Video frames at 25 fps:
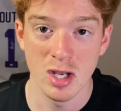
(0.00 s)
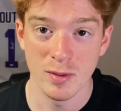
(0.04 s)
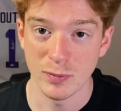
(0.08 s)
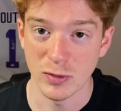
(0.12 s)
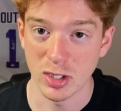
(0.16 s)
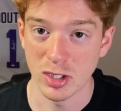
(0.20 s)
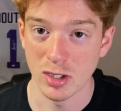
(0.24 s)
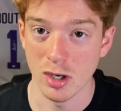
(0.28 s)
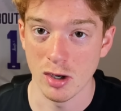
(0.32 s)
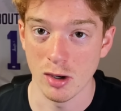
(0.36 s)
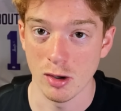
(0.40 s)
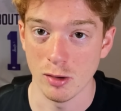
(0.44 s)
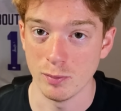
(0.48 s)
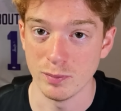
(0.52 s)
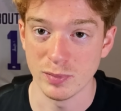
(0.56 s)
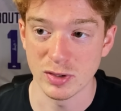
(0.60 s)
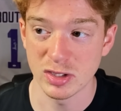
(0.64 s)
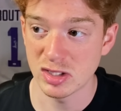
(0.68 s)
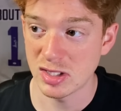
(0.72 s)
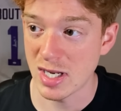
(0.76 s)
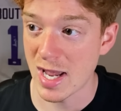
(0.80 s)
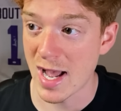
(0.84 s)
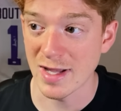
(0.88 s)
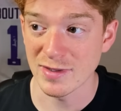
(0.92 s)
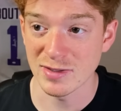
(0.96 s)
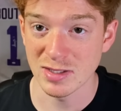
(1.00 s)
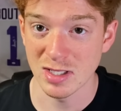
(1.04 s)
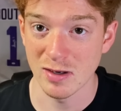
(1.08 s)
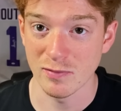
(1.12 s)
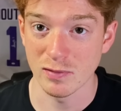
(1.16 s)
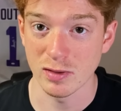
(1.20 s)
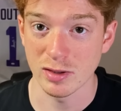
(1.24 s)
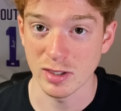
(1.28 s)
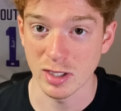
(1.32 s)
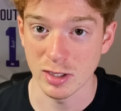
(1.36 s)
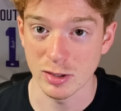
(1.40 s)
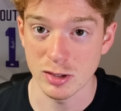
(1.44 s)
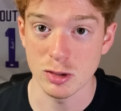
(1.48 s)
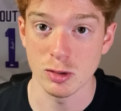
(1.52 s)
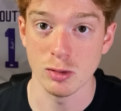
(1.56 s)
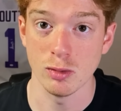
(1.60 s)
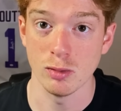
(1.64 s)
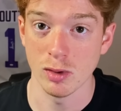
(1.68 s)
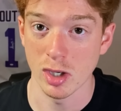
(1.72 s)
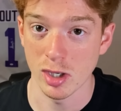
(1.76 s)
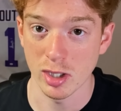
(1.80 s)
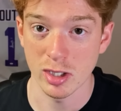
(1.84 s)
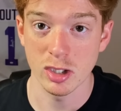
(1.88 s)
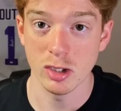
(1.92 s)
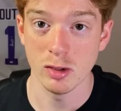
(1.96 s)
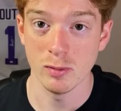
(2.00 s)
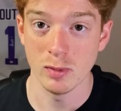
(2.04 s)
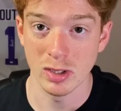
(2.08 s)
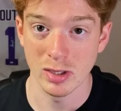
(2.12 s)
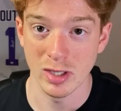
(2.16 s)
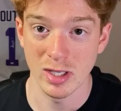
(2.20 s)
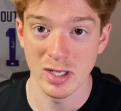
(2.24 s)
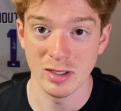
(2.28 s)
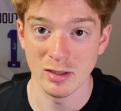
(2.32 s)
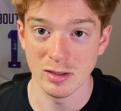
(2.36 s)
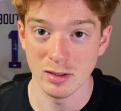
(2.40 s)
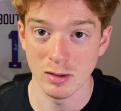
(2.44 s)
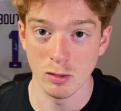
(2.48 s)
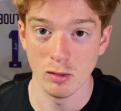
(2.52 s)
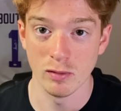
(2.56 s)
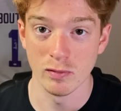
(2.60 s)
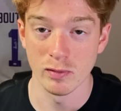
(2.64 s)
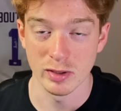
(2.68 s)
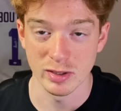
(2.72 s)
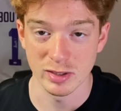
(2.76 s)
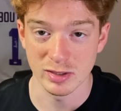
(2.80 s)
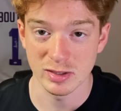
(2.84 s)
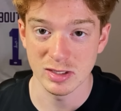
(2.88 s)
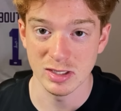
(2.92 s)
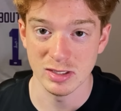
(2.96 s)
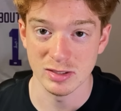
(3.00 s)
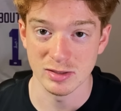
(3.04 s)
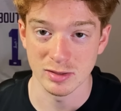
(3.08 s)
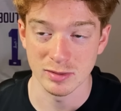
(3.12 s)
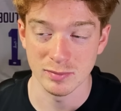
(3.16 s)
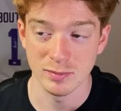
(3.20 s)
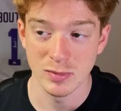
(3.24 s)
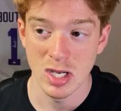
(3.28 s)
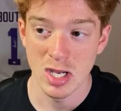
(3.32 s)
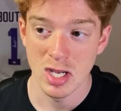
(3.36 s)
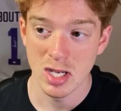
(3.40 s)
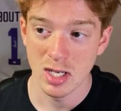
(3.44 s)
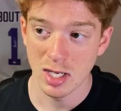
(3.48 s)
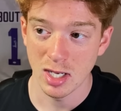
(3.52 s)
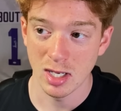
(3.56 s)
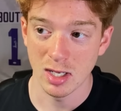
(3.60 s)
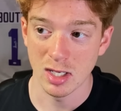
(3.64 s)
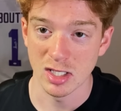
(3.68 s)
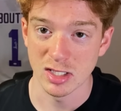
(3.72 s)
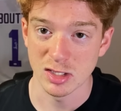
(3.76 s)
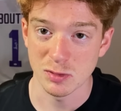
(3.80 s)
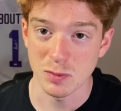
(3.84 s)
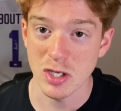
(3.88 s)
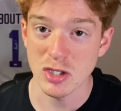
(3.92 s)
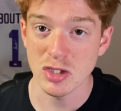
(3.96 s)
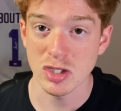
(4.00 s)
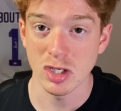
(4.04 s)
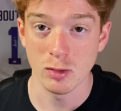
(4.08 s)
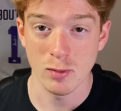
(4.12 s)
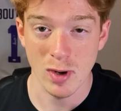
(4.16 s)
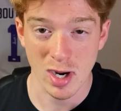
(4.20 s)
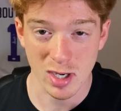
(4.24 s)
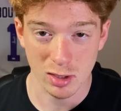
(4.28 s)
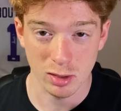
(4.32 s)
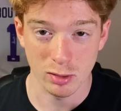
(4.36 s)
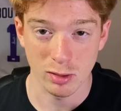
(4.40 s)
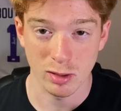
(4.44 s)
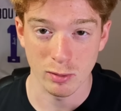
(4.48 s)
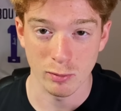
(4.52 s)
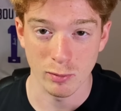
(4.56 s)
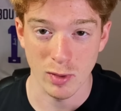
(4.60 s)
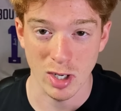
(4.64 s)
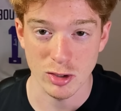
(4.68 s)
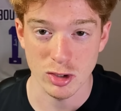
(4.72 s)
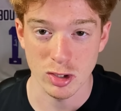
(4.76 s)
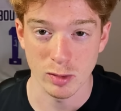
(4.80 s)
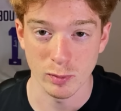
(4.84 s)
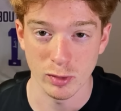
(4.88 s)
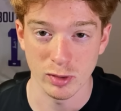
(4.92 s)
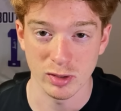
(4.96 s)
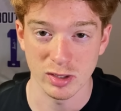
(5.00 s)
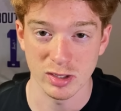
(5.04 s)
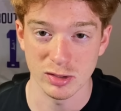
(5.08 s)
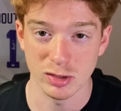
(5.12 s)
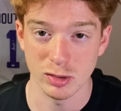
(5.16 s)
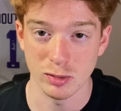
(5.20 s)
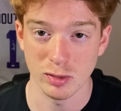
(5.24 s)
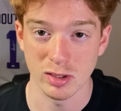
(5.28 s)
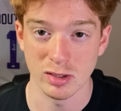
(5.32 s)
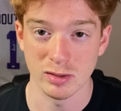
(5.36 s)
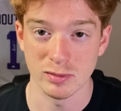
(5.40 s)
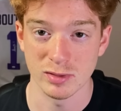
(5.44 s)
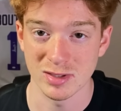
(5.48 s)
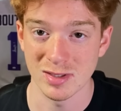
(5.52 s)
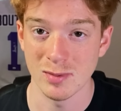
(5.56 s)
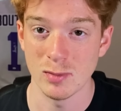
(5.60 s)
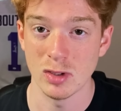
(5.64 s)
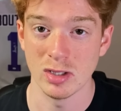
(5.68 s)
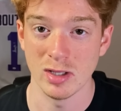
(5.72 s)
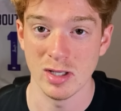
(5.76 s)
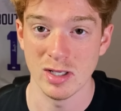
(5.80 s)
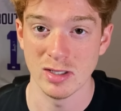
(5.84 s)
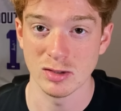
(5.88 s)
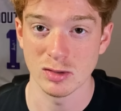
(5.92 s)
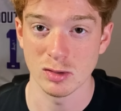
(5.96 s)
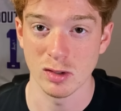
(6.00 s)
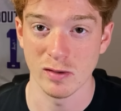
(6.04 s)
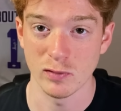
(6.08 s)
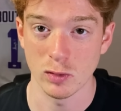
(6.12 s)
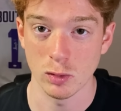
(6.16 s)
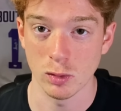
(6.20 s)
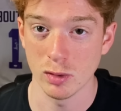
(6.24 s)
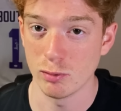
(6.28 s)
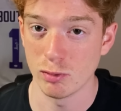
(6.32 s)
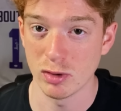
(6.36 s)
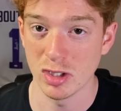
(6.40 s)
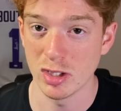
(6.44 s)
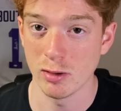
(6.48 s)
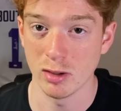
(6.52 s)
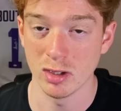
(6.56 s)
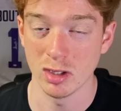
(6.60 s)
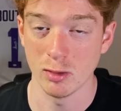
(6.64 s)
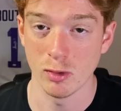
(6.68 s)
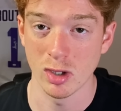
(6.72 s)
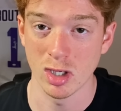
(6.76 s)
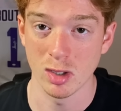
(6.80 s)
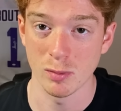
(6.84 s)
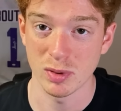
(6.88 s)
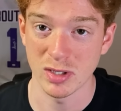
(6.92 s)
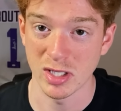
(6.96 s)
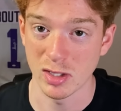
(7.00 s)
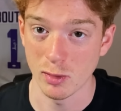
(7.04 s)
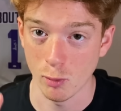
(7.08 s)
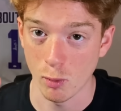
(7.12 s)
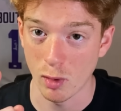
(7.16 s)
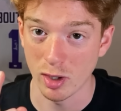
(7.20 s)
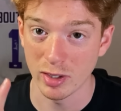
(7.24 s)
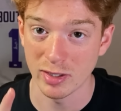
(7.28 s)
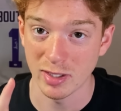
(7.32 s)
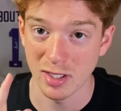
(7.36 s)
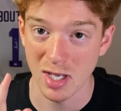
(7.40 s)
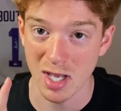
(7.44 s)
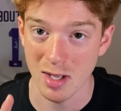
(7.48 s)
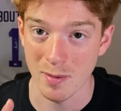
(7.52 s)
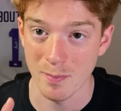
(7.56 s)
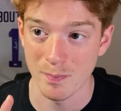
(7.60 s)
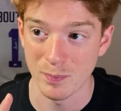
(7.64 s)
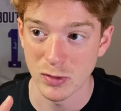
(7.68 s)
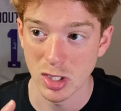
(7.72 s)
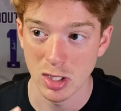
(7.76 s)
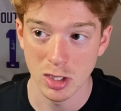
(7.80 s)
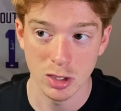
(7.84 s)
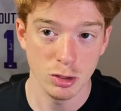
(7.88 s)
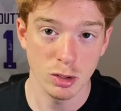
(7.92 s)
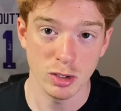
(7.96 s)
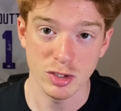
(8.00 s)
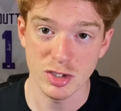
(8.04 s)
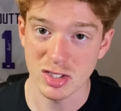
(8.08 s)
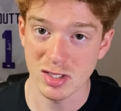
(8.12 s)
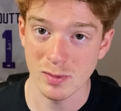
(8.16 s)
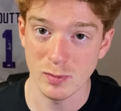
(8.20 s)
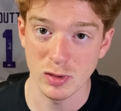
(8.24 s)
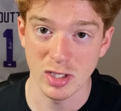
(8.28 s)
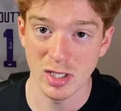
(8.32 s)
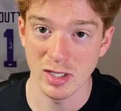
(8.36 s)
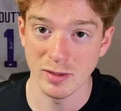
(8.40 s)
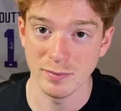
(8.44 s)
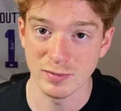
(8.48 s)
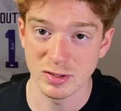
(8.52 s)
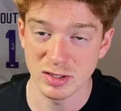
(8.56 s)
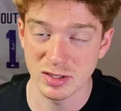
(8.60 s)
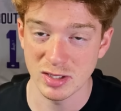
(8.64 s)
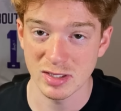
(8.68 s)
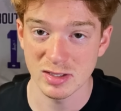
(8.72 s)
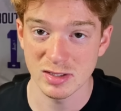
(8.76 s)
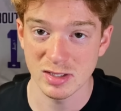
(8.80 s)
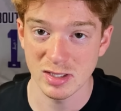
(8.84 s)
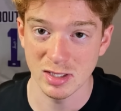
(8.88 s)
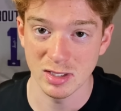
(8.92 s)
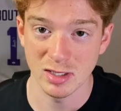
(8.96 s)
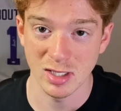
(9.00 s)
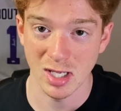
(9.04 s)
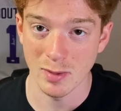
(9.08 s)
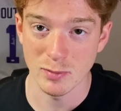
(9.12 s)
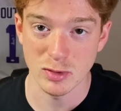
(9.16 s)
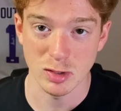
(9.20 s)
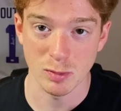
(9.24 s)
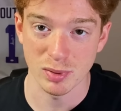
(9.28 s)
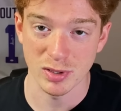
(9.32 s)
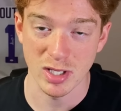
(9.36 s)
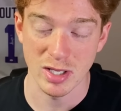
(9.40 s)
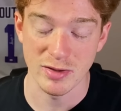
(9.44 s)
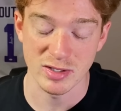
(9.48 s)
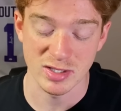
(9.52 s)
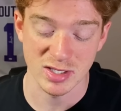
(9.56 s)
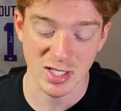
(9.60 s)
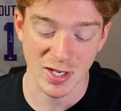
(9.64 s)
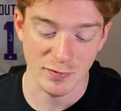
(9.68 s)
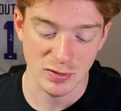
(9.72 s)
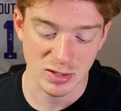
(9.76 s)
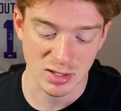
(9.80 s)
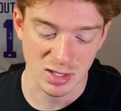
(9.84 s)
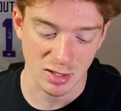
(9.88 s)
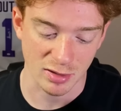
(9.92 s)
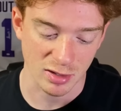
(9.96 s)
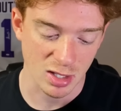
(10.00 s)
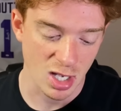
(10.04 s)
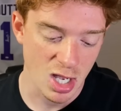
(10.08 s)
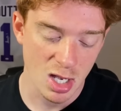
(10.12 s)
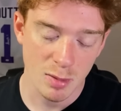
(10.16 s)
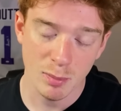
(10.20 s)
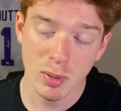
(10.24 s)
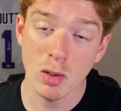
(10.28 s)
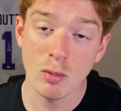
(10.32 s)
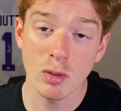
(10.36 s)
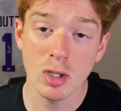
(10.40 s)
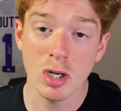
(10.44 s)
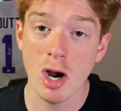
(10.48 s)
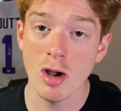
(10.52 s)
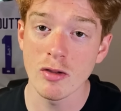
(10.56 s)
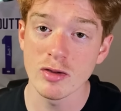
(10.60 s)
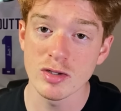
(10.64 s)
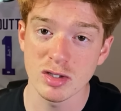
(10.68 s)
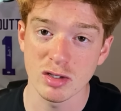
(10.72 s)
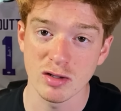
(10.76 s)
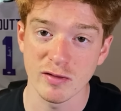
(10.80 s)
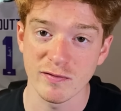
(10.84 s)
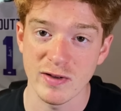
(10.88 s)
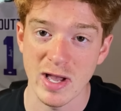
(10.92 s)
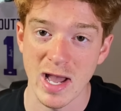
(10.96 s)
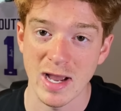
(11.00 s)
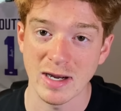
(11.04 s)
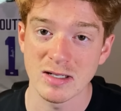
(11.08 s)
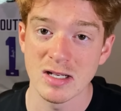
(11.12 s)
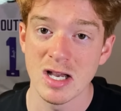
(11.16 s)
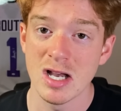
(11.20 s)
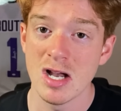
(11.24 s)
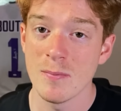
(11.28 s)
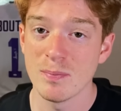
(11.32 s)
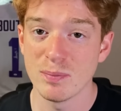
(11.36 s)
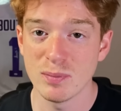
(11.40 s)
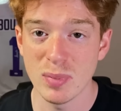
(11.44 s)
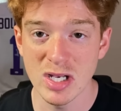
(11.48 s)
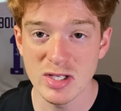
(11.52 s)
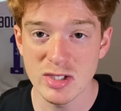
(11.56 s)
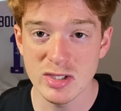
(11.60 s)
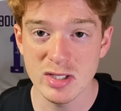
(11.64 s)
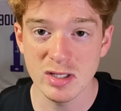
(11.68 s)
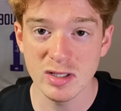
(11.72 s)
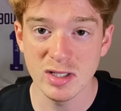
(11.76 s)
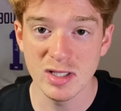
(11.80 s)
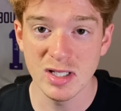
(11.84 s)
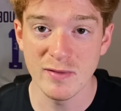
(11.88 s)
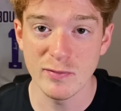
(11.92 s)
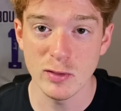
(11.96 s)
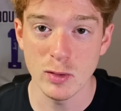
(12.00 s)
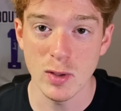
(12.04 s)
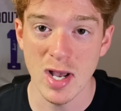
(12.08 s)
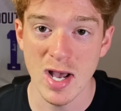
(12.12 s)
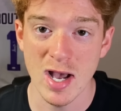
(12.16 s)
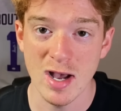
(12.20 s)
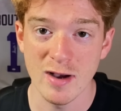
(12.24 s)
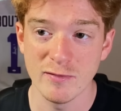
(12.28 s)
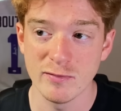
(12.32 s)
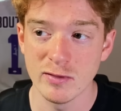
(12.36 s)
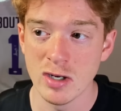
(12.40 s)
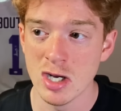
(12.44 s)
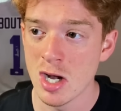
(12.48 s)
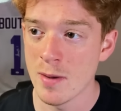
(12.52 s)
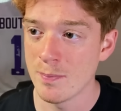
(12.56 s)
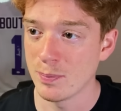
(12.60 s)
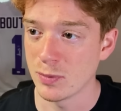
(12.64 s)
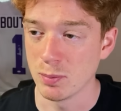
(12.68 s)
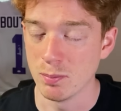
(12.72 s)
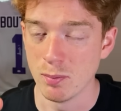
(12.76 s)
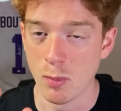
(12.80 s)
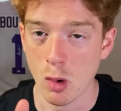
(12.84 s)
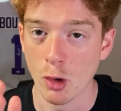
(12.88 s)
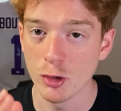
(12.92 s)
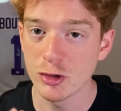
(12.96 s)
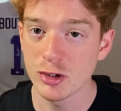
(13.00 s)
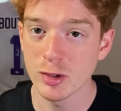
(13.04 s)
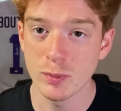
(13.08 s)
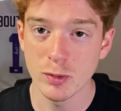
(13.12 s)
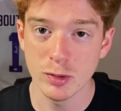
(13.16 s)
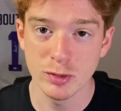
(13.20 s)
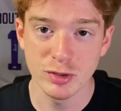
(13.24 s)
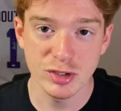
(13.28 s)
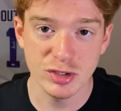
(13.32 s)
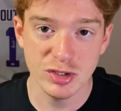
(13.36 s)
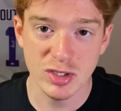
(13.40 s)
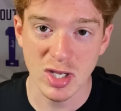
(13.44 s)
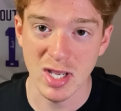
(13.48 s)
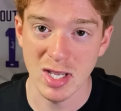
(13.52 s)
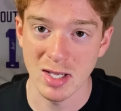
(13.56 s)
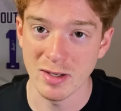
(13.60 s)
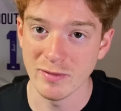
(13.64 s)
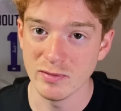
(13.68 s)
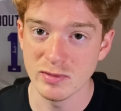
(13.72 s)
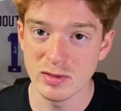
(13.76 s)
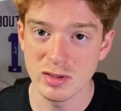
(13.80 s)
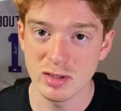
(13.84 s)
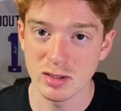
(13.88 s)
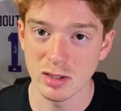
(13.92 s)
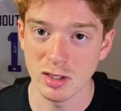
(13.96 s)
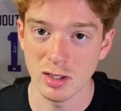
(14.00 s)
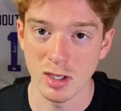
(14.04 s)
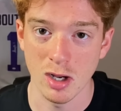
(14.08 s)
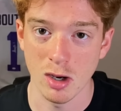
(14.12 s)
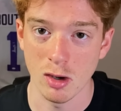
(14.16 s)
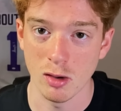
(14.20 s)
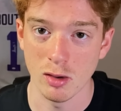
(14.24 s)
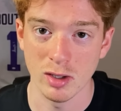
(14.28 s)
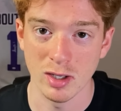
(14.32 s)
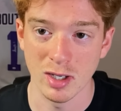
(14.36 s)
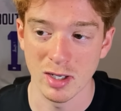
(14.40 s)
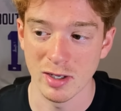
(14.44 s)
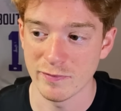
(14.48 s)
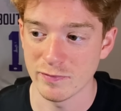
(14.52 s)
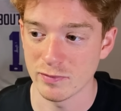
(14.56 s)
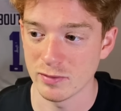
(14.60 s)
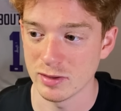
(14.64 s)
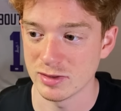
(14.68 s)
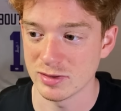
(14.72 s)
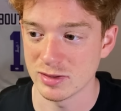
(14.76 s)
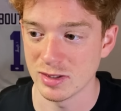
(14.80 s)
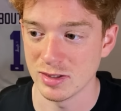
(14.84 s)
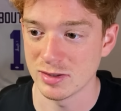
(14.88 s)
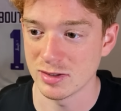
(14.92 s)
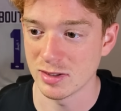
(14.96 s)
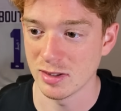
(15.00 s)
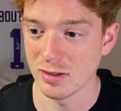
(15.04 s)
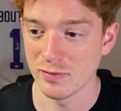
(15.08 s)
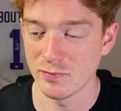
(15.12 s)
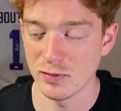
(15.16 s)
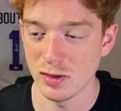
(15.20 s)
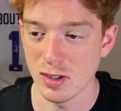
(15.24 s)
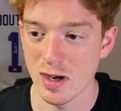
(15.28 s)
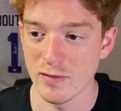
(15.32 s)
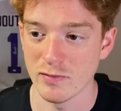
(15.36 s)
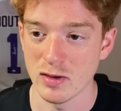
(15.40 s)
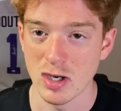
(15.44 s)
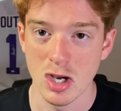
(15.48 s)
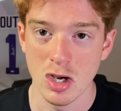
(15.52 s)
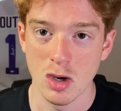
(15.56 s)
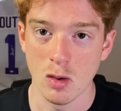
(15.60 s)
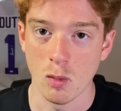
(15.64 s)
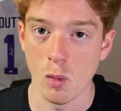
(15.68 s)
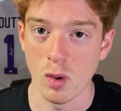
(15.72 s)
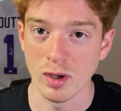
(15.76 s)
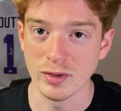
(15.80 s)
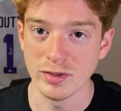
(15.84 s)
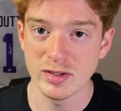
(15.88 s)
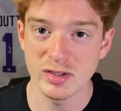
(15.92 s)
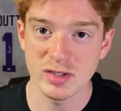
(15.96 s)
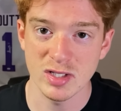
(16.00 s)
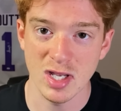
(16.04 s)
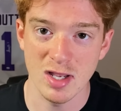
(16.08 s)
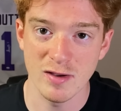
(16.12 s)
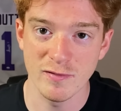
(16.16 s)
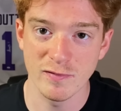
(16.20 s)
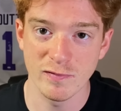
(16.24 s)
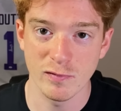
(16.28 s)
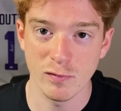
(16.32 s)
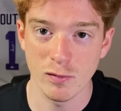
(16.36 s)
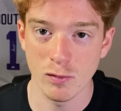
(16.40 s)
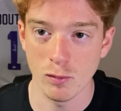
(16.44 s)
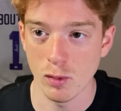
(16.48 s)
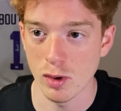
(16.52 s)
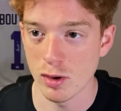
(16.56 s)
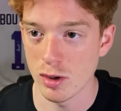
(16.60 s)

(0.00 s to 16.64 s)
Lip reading: stats and everything to accumulate over the season, especially in regular Retro Bowl, because you can simulate. So if you really only want to play one game, you could simulate 16 games and play the 17th. But regardless of the fact, basically, if you have multiple saves, for instance, if you have one save for where